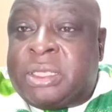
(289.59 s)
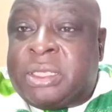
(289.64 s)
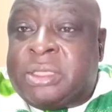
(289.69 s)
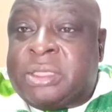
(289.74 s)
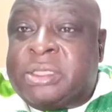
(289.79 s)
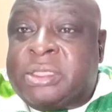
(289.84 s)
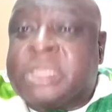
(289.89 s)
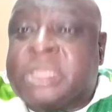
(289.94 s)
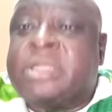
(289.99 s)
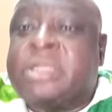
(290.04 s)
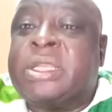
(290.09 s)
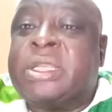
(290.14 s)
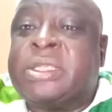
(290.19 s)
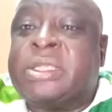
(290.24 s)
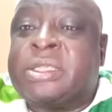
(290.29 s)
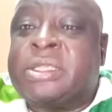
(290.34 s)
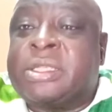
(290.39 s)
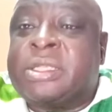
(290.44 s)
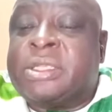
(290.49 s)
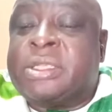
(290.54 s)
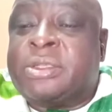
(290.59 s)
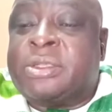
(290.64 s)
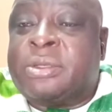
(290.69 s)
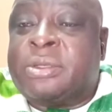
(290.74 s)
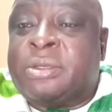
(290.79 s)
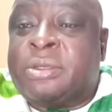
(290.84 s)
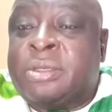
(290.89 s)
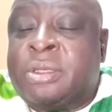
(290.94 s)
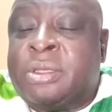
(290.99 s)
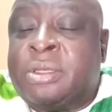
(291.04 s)
state
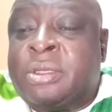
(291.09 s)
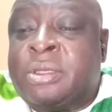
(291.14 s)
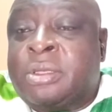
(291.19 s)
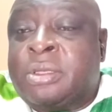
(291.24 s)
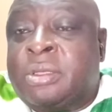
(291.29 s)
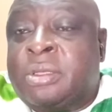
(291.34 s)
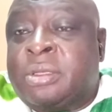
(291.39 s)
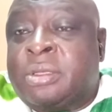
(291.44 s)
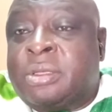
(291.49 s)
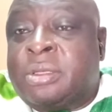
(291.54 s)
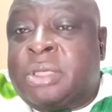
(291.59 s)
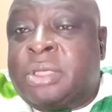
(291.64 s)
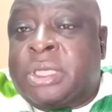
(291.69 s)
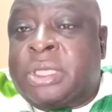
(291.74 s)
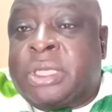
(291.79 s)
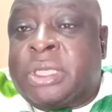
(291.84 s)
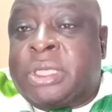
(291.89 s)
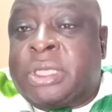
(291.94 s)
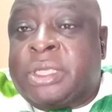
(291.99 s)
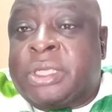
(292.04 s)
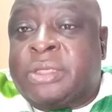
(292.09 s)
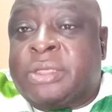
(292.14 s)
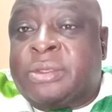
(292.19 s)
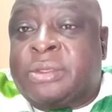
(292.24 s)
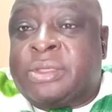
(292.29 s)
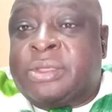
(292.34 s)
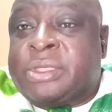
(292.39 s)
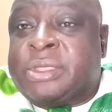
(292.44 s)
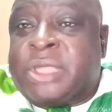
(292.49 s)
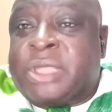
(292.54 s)
legislature
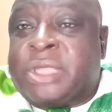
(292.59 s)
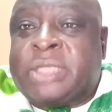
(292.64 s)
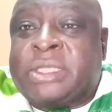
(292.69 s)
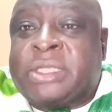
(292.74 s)
elections.